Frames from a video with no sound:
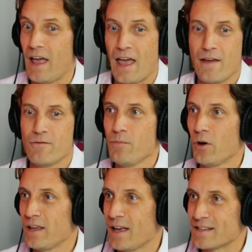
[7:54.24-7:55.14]

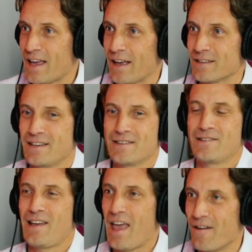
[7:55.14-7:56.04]
Everybody has access
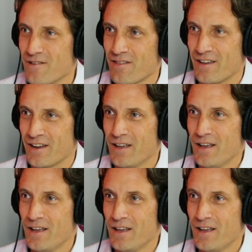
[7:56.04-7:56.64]
to everything.